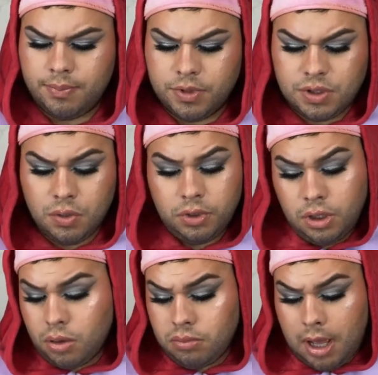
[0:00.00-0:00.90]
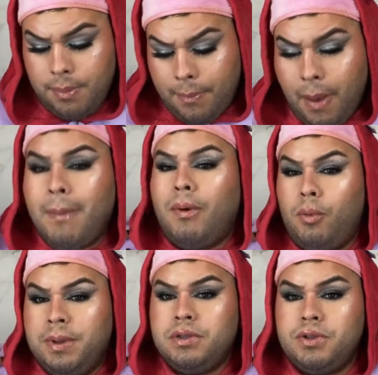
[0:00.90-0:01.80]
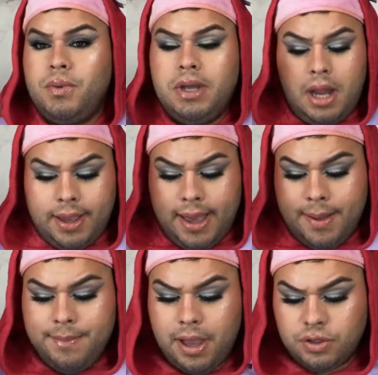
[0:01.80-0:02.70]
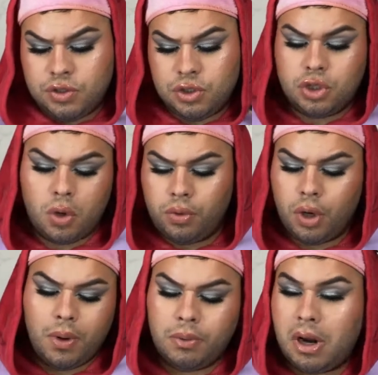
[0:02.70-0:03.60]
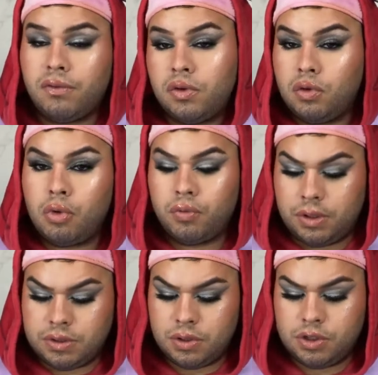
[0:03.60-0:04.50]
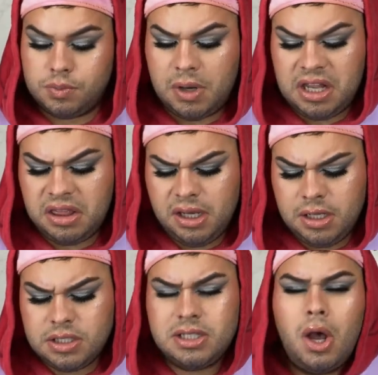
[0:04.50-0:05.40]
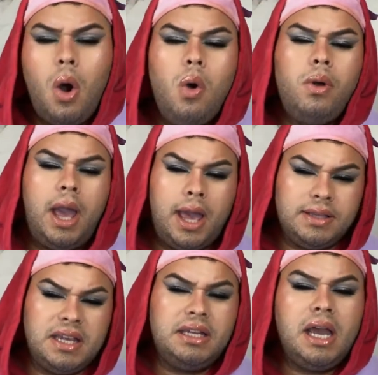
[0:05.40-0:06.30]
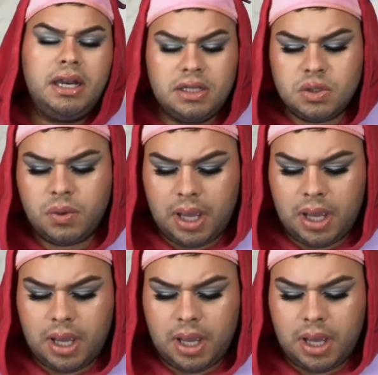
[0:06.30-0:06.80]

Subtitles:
So, you know, I'm open to it. I am. I just don't know. I would have to do more research. But I think it's okay. Day 9 is okay.